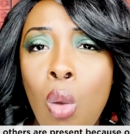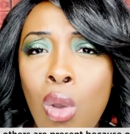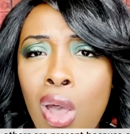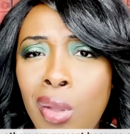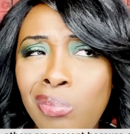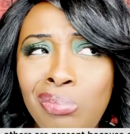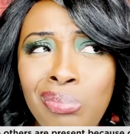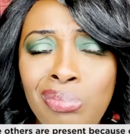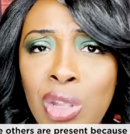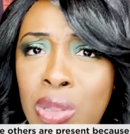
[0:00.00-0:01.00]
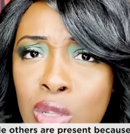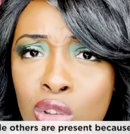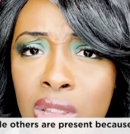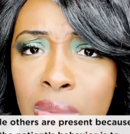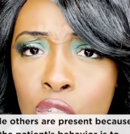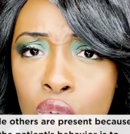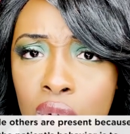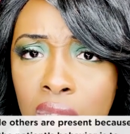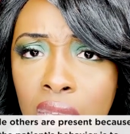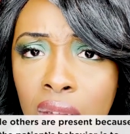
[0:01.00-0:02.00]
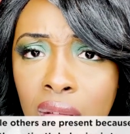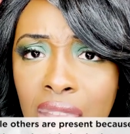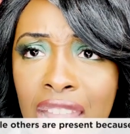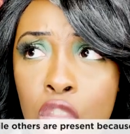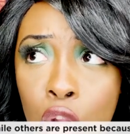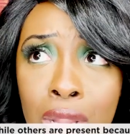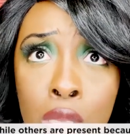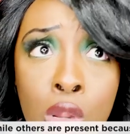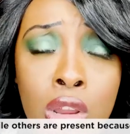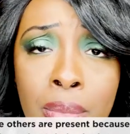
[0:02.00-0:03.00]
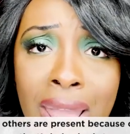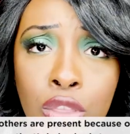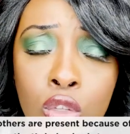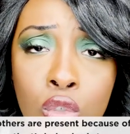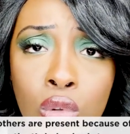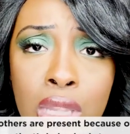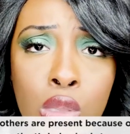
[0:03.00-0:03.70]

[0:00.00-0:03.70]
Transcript: Well, they're still going to be drooling, and they're concerned about the drooling.